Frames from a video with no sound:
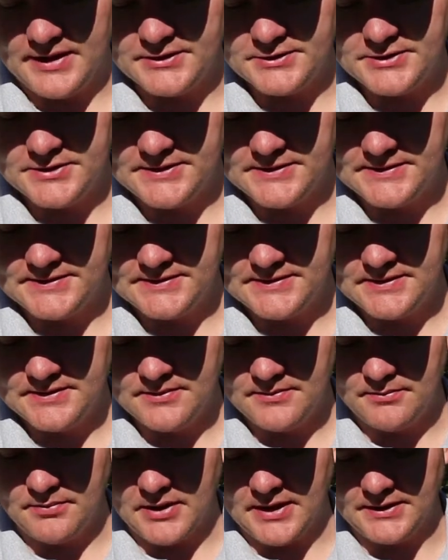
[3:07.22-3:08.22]
inches
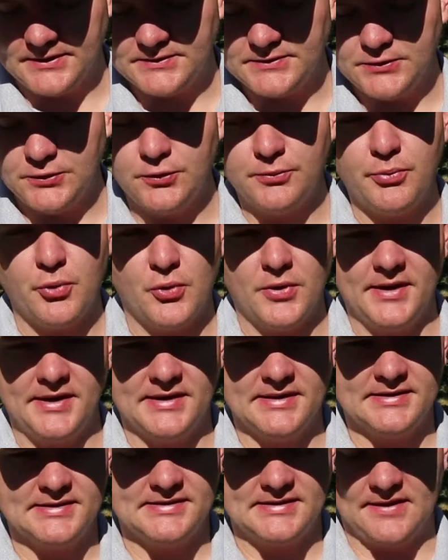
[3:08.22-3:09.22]
by
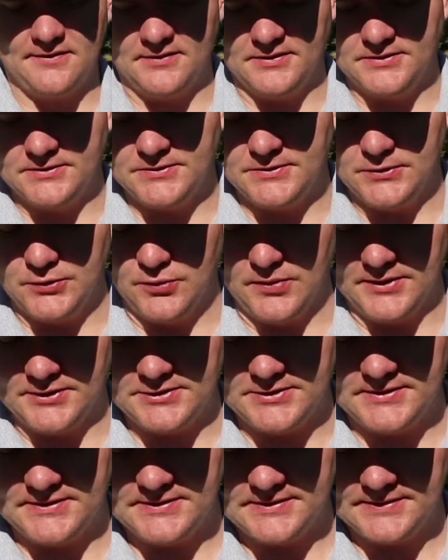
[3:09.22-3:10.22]
2.72
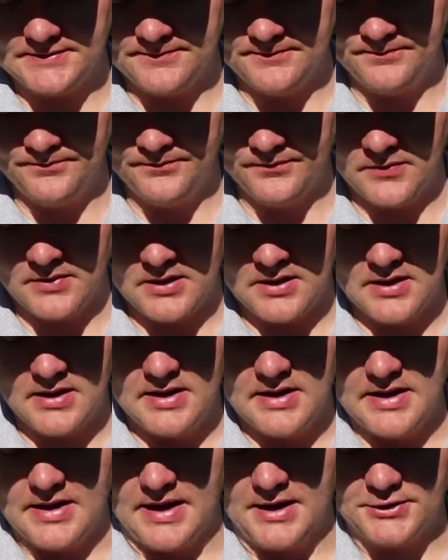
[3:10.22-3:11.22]
inches.
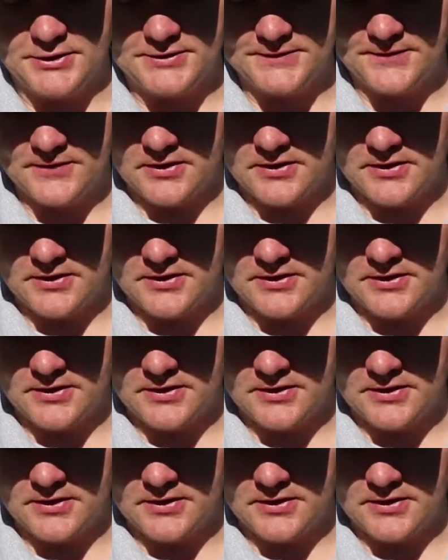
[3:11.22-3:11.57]
And just